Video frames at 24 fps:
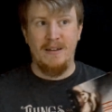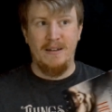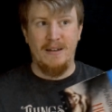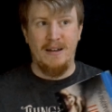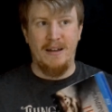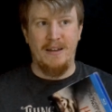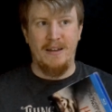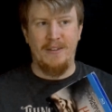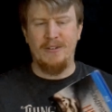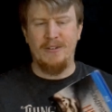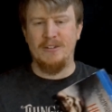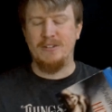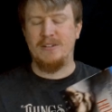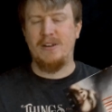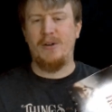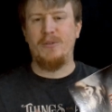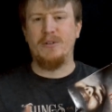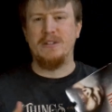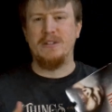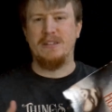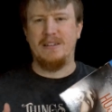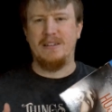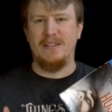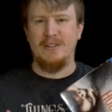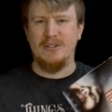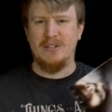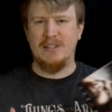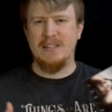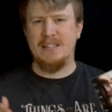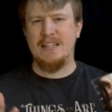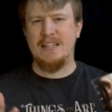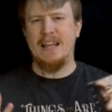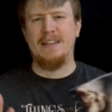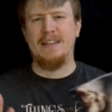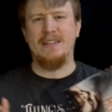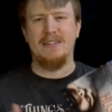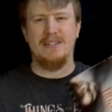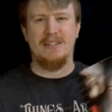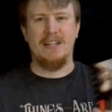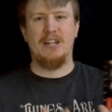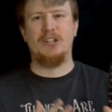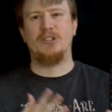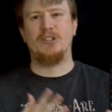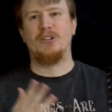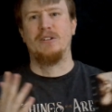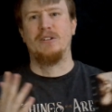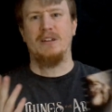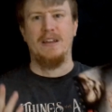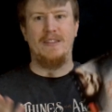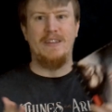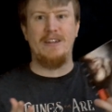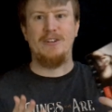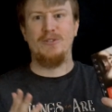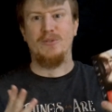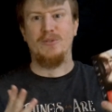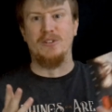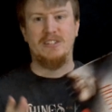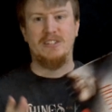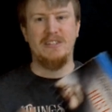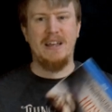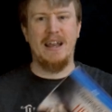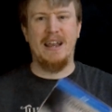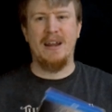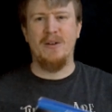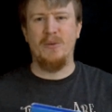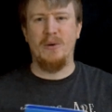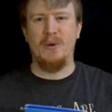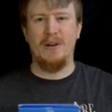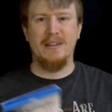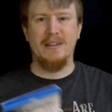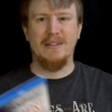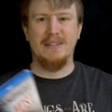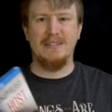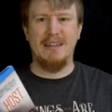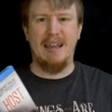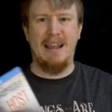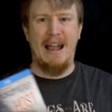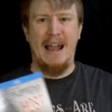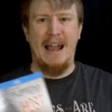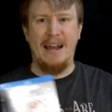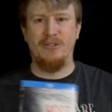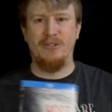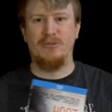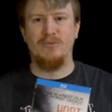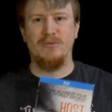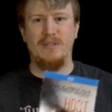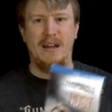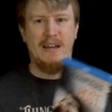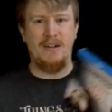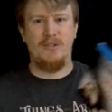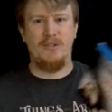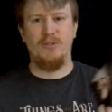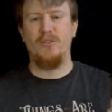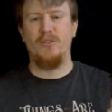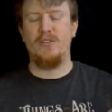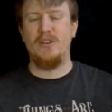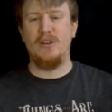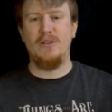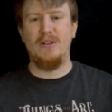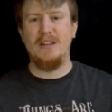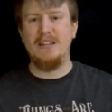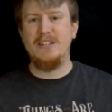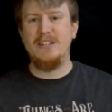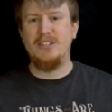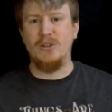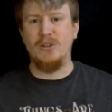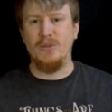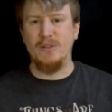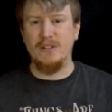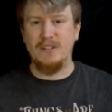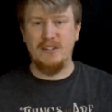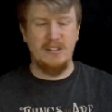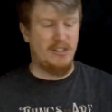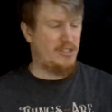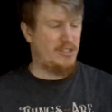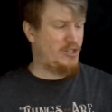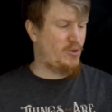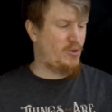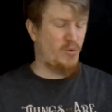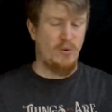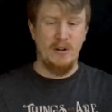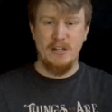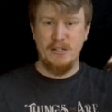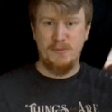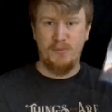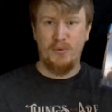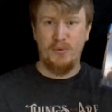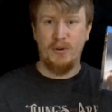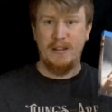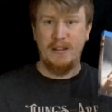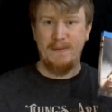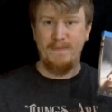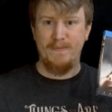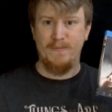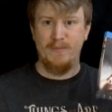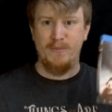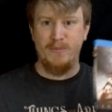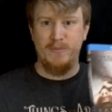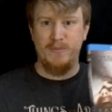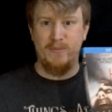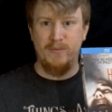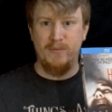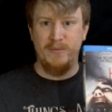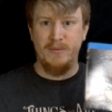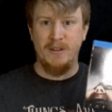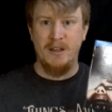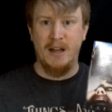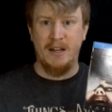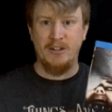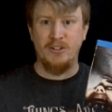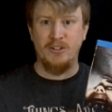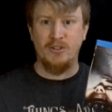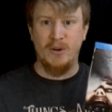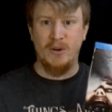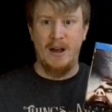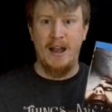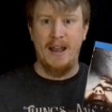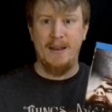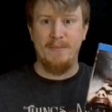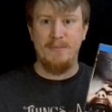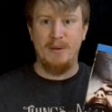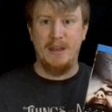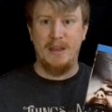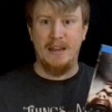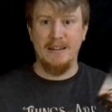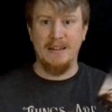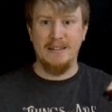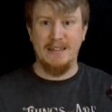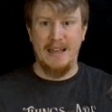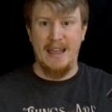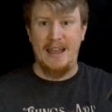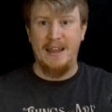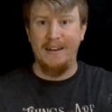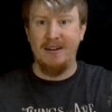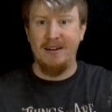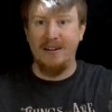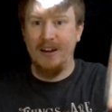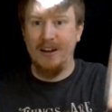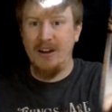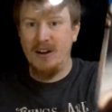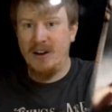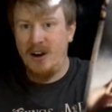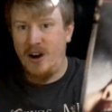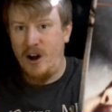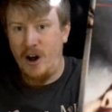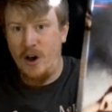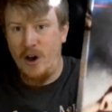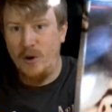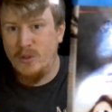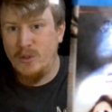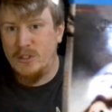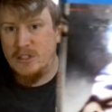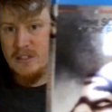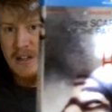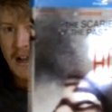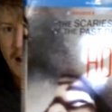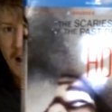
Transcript: There's this kind of discussion, can they do a second one? And it's like, I don't know that you need to. The story is pretty cut and dry, beginning to end. Host